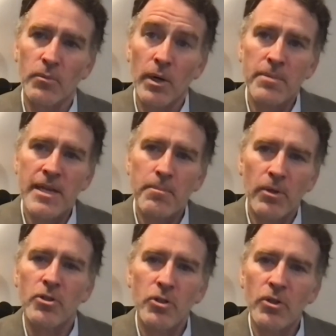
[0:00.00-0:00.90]
where
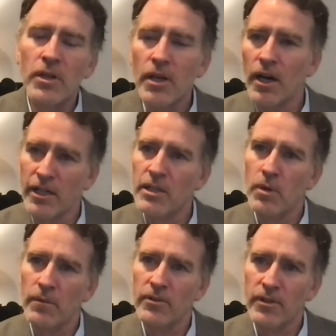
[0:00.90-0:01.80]
people could argue
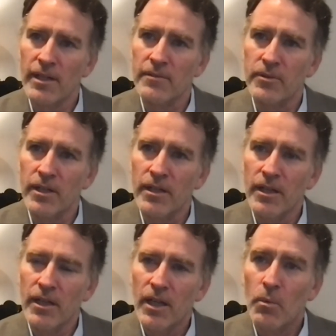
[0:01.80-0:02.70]
over slavery,
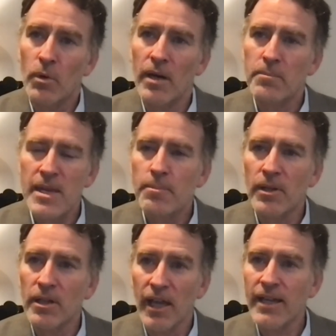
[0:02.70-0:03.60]
where
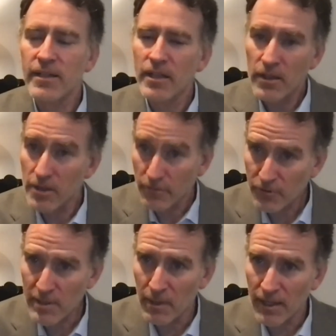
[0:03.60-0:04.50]
people like the
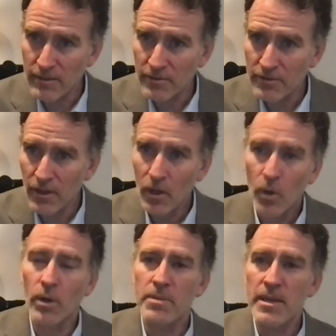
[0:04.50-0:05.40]
Fremonts
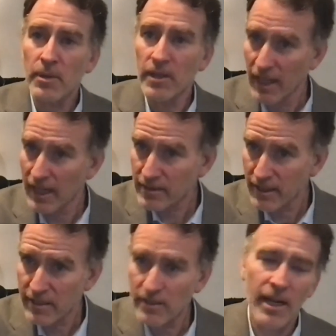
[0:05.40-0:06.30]
or people like
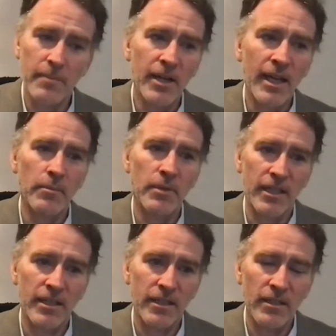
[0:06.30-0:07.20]
later Abraham
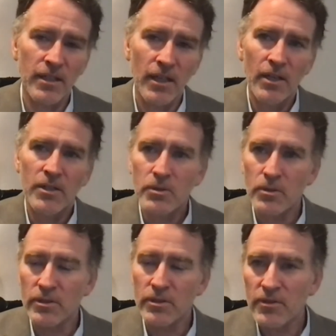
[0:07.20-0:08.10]
Lincoln
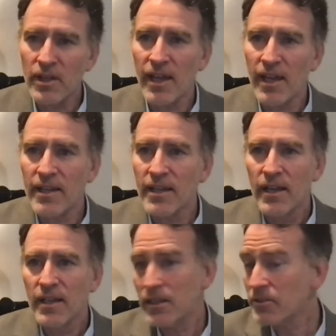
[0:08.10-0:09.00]
could say,
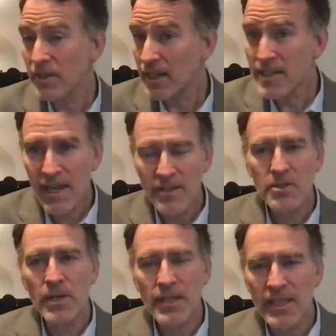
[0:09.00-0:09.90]
listen, I can't
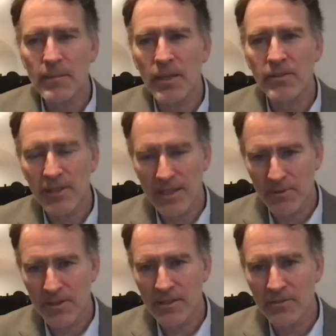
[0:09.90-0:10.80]
do anything about
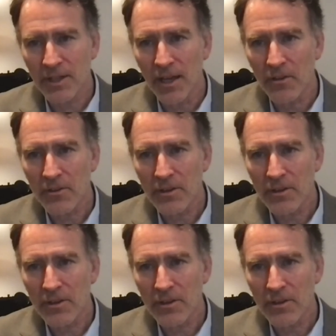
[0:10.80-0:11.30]
slavery in the South,